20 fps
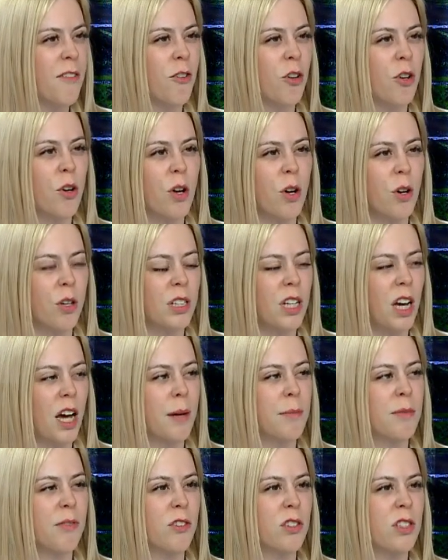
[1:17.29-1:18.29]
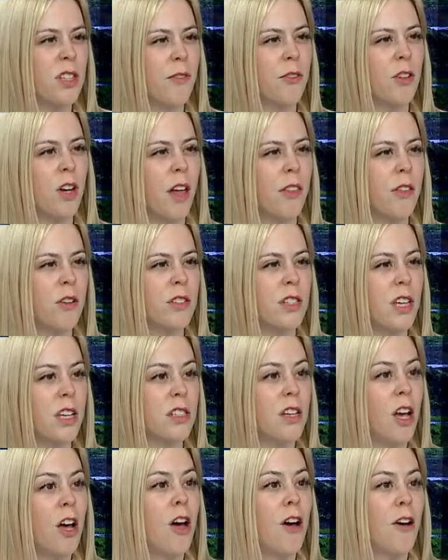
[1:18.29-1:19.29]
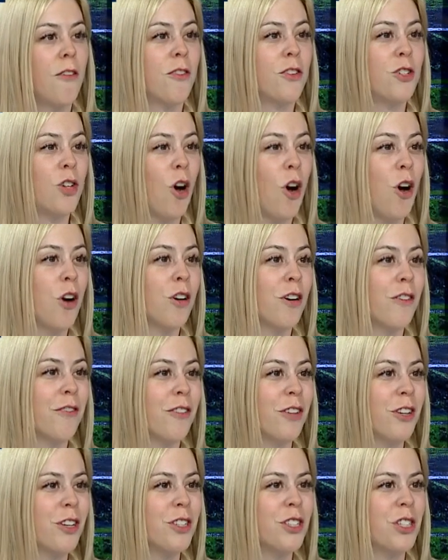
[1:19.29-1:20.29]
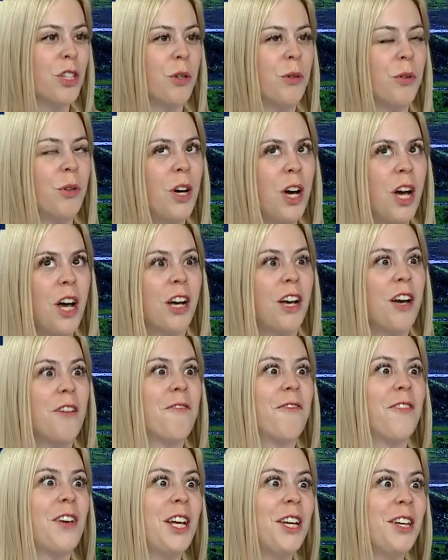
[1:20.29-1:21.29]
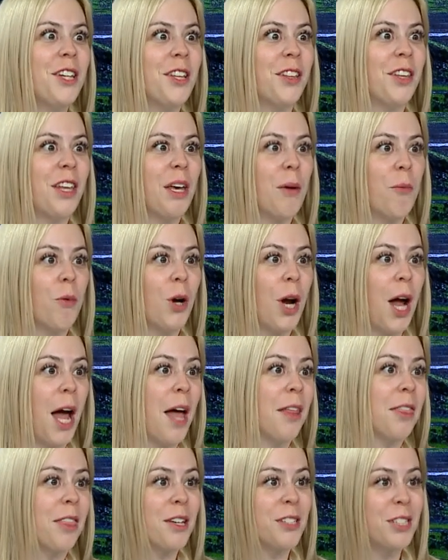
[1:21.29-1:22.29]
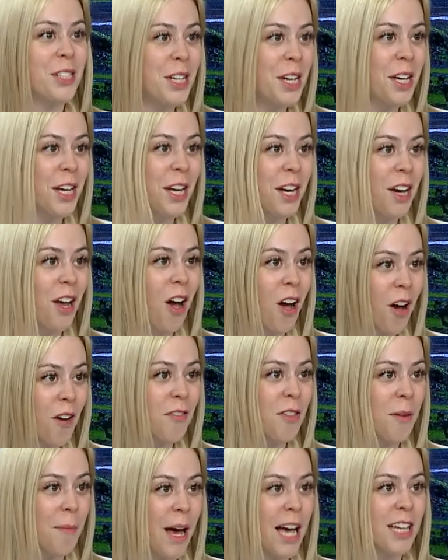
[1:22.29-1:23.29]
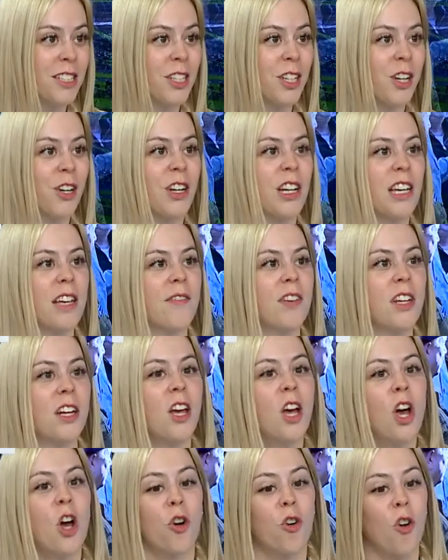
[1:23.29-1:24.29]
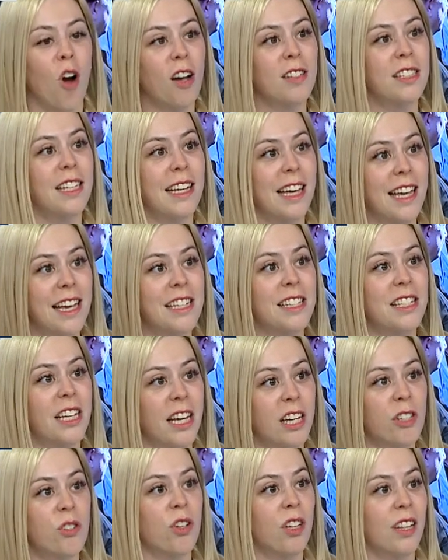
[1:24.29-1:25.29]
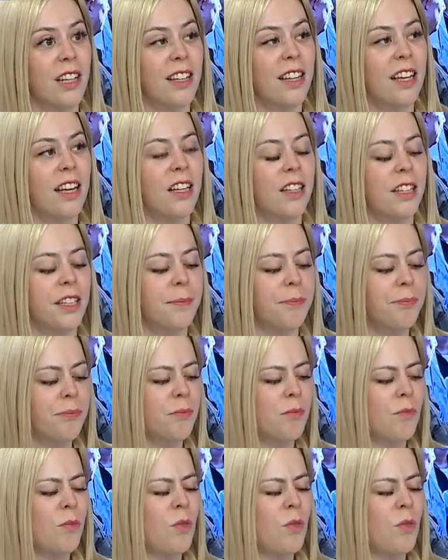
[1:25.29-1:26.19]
for New York Times, for several others as photographers who conveniently were at the scene of the massacre, even crossing into Israel illegally